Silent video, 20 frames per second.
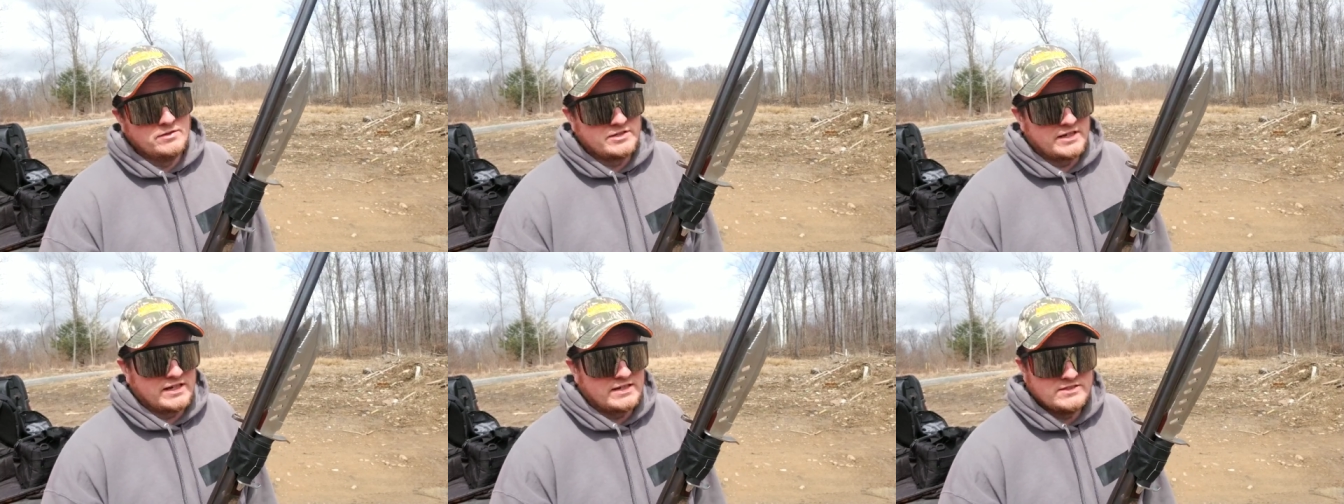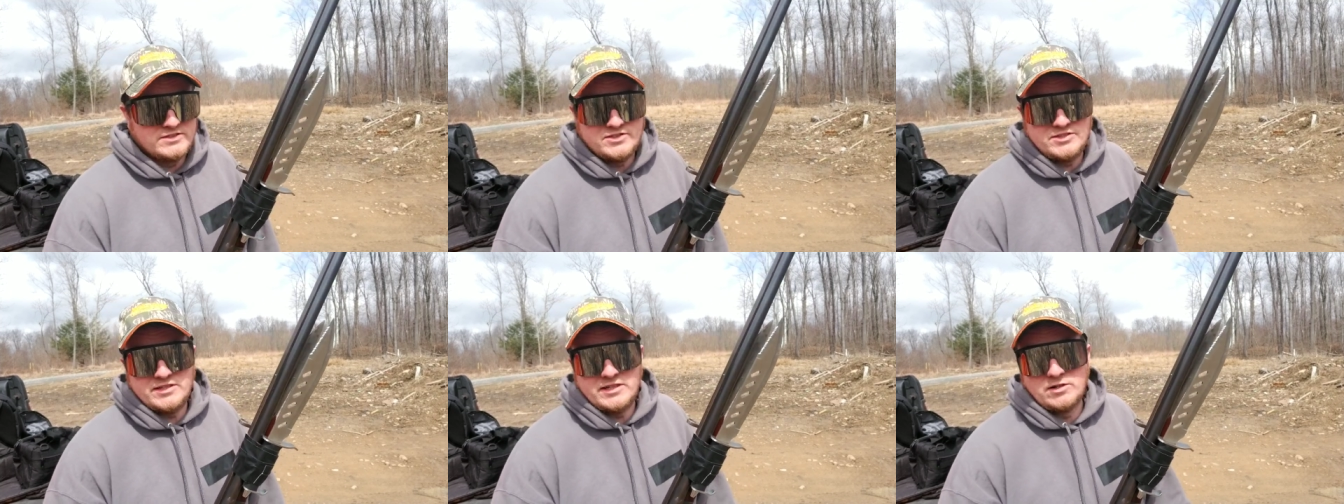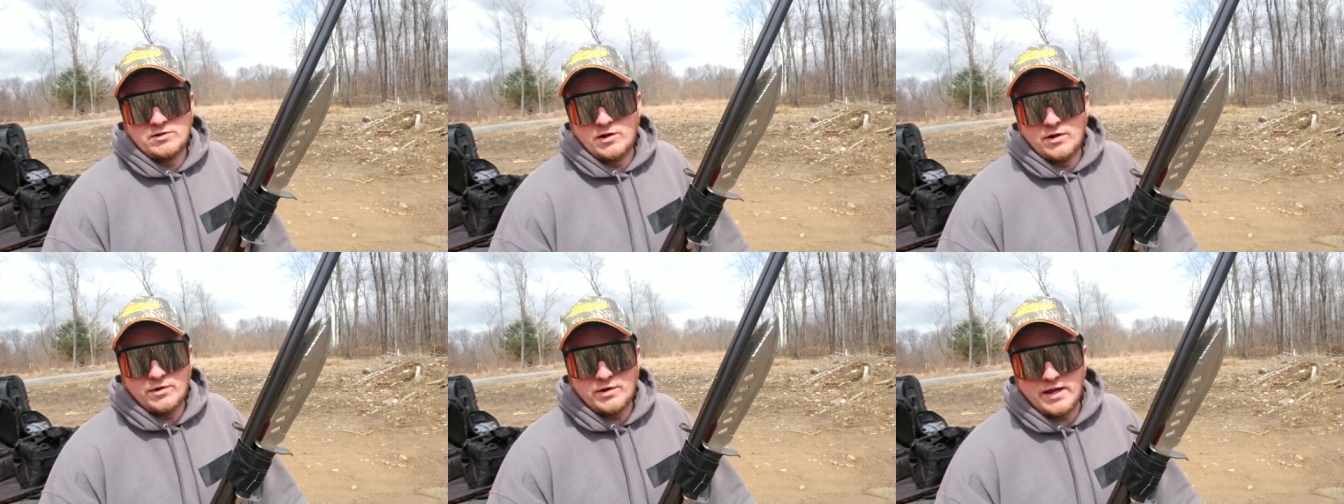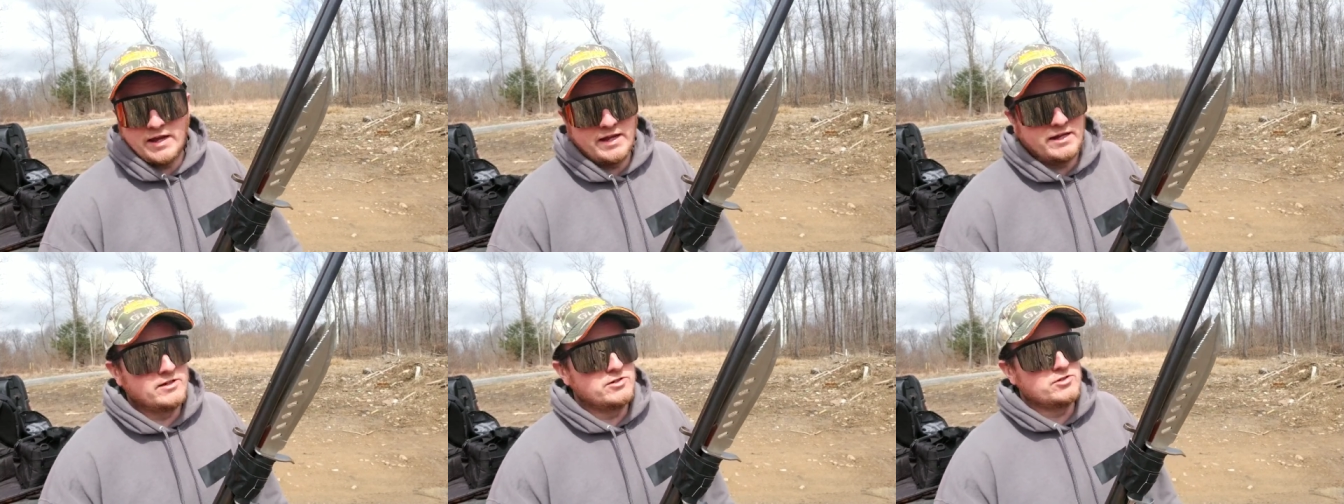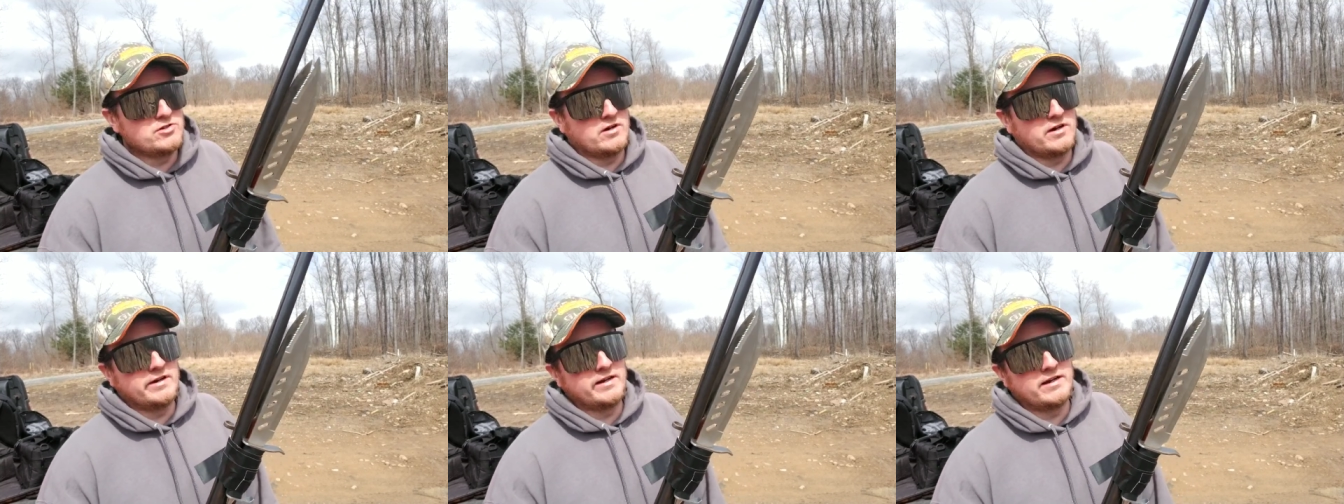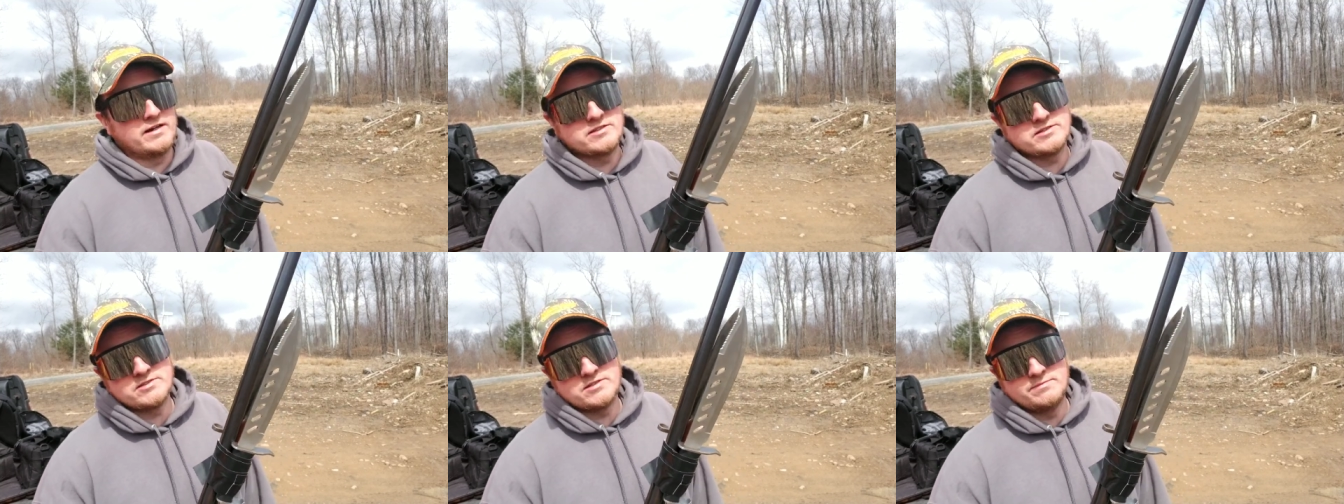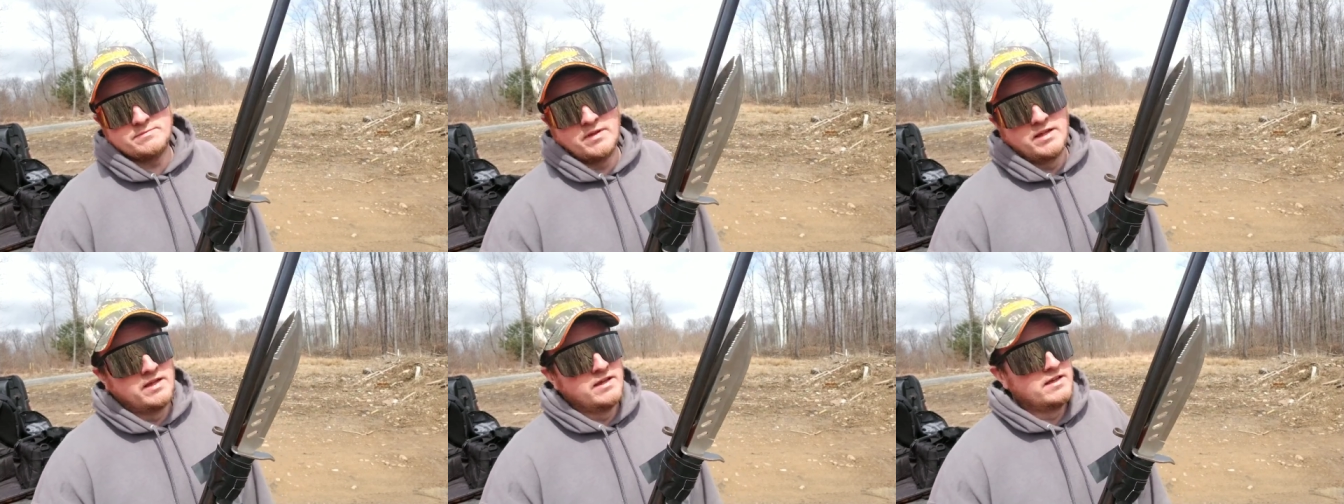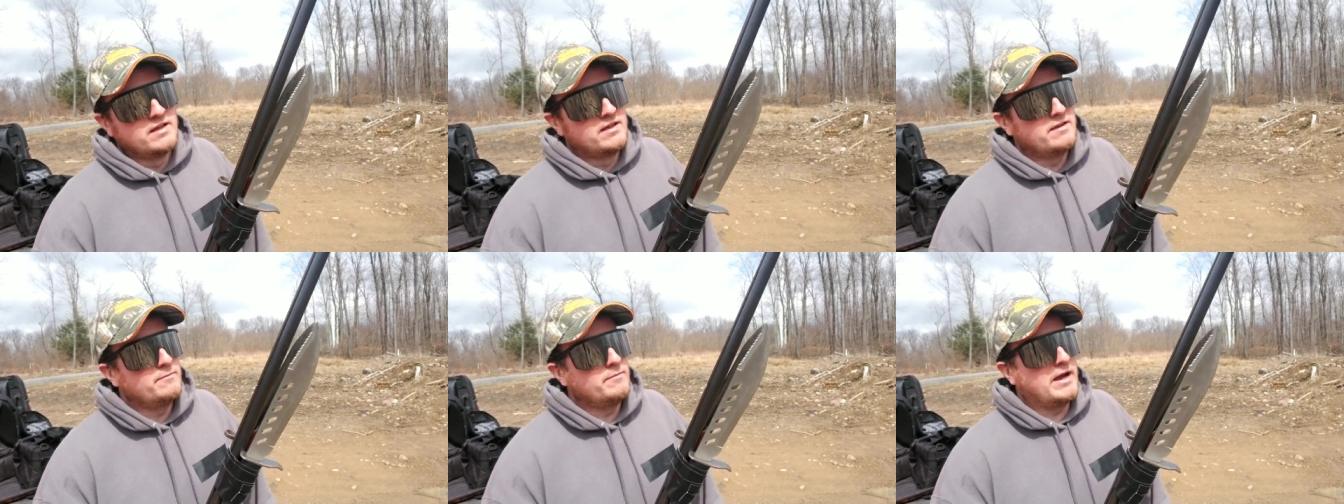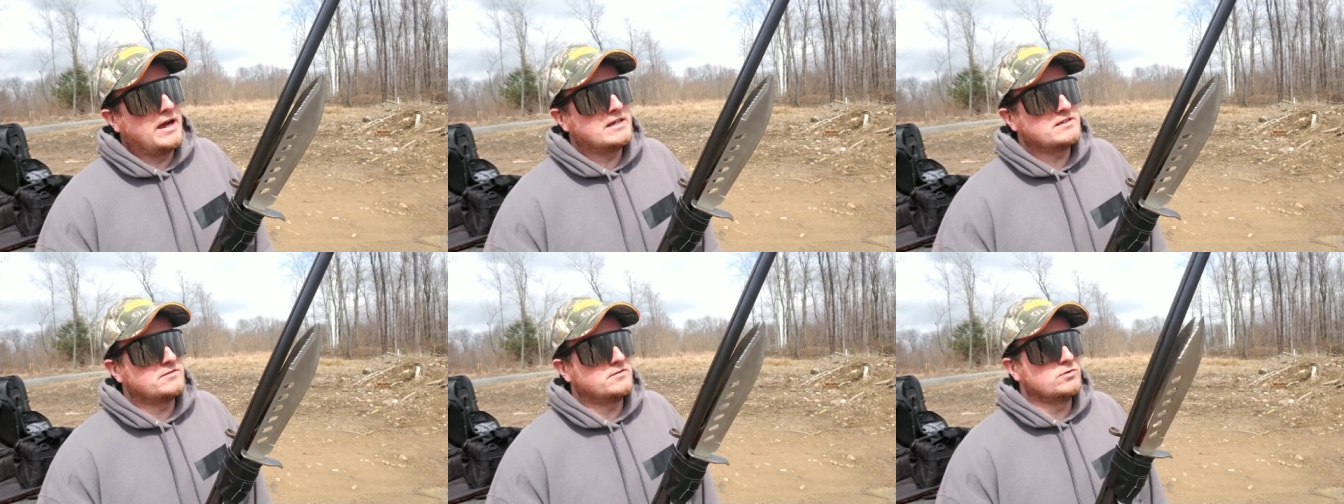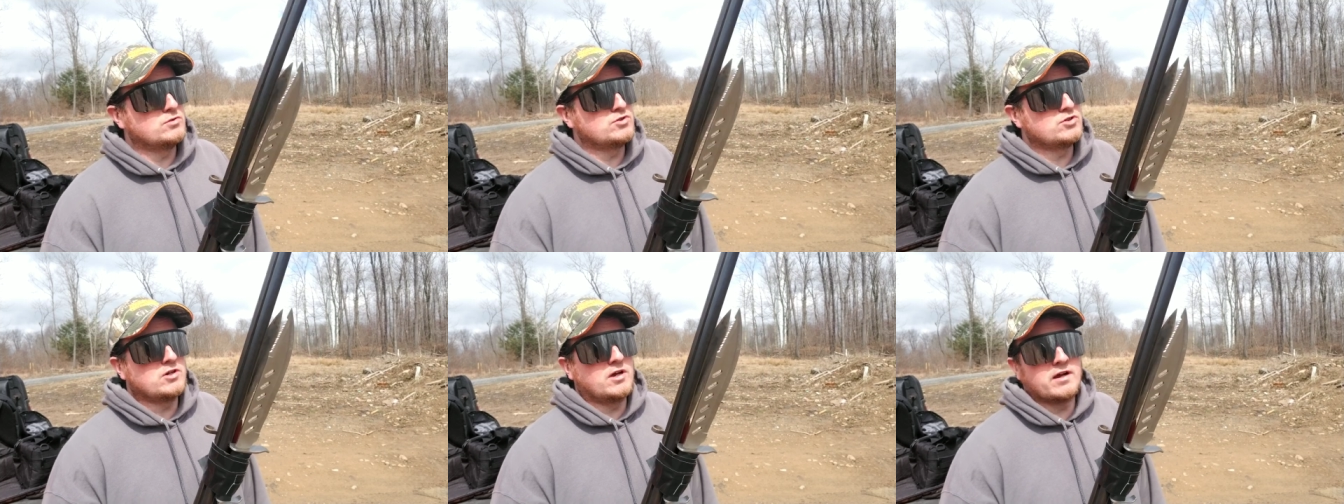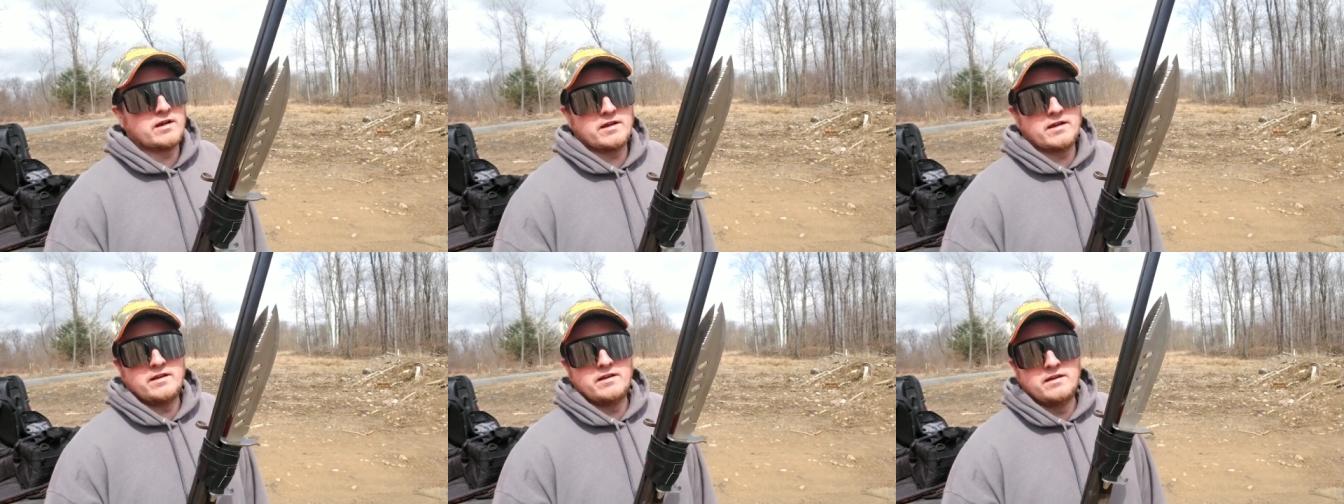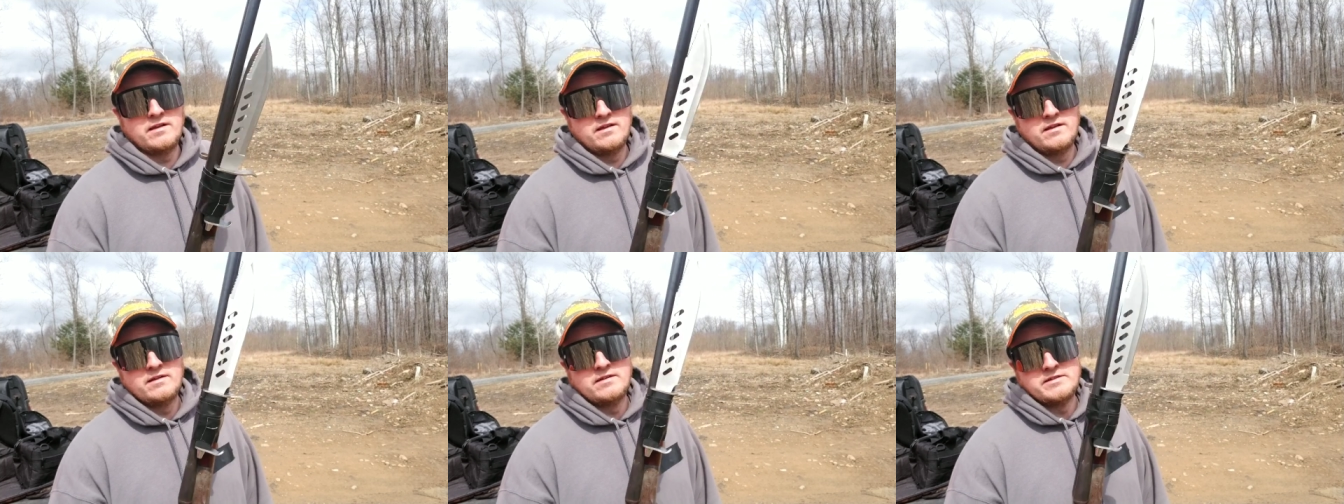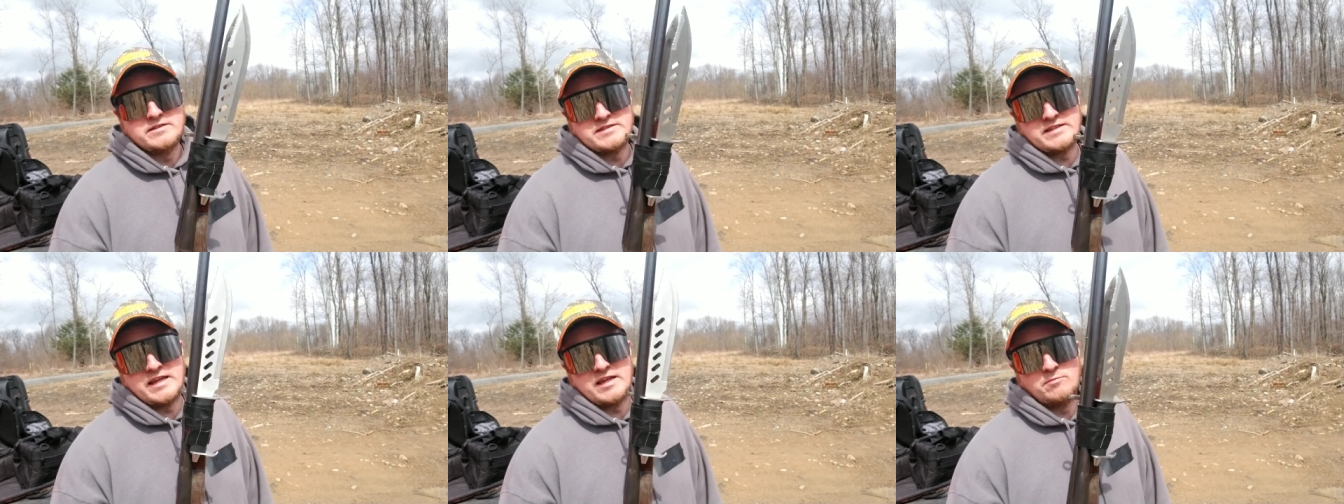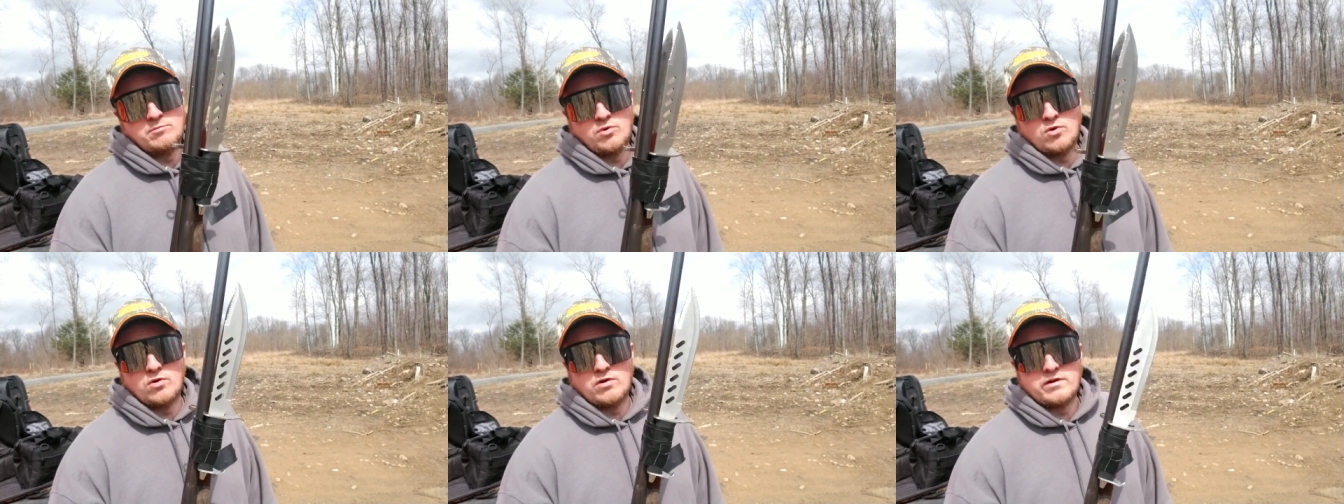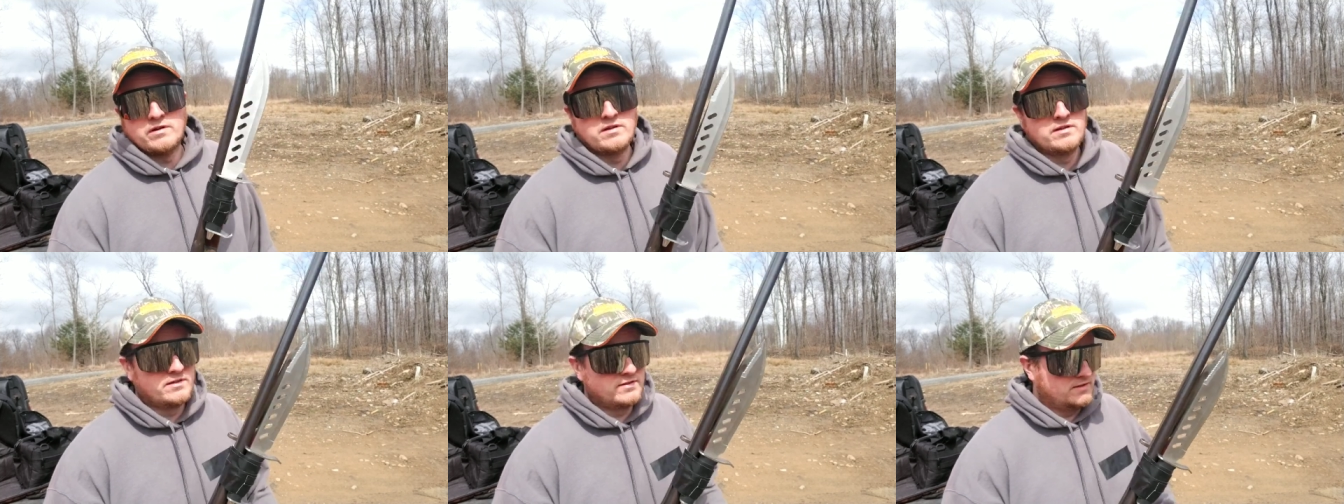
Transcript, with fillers: it's like a zero gauge on there. It's a massive little shotgun. Just getting bored.